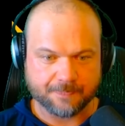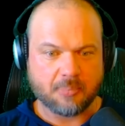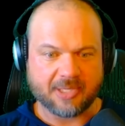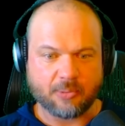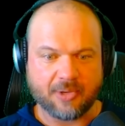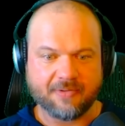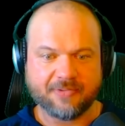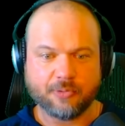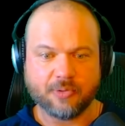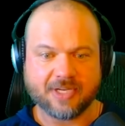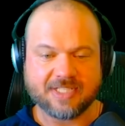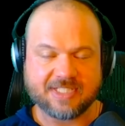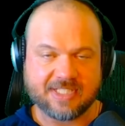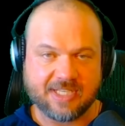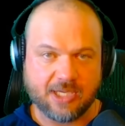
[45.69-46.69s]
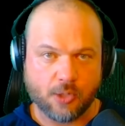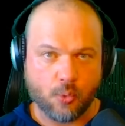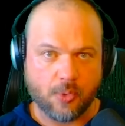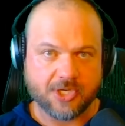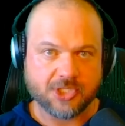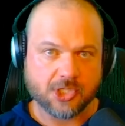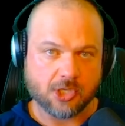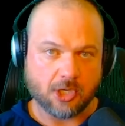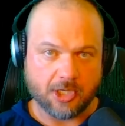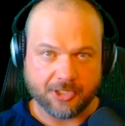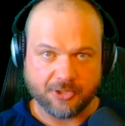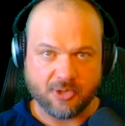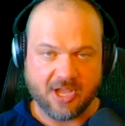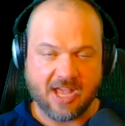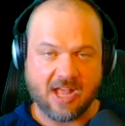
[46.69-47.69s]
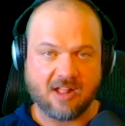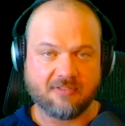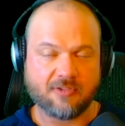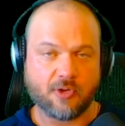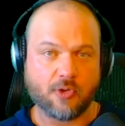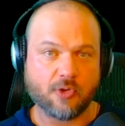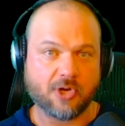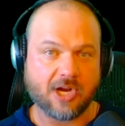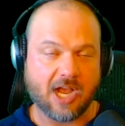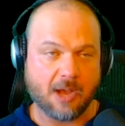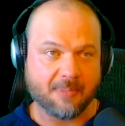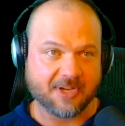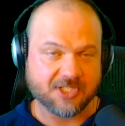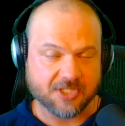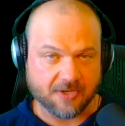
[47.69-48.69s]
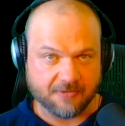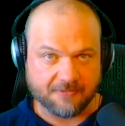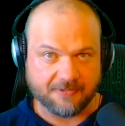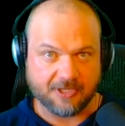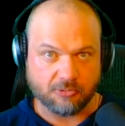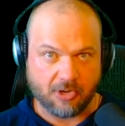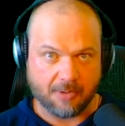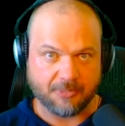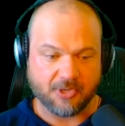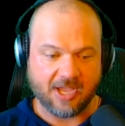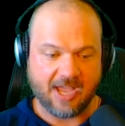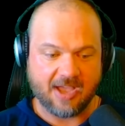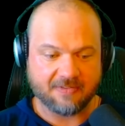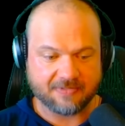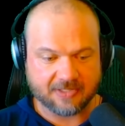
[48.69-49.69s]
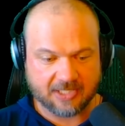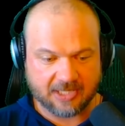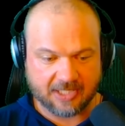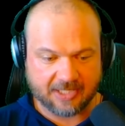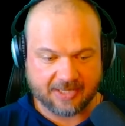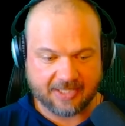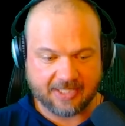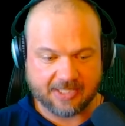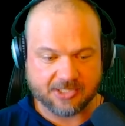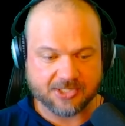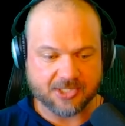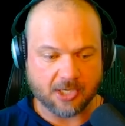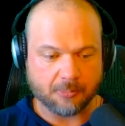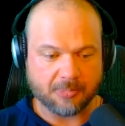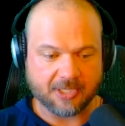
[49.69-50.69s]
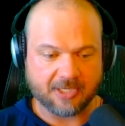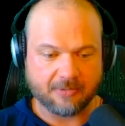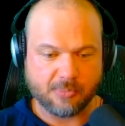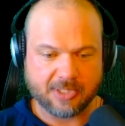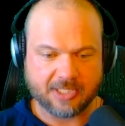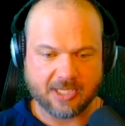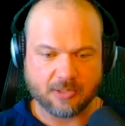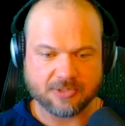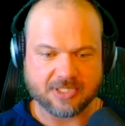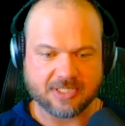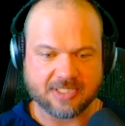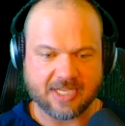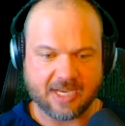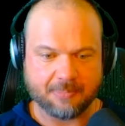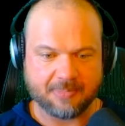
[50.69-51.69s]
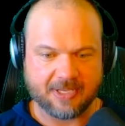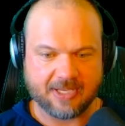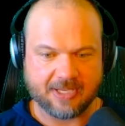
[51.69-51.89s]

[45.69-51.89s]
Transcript: By the way, if you want to see which card you have or how much VRAM you have, click the Start button in Windows and type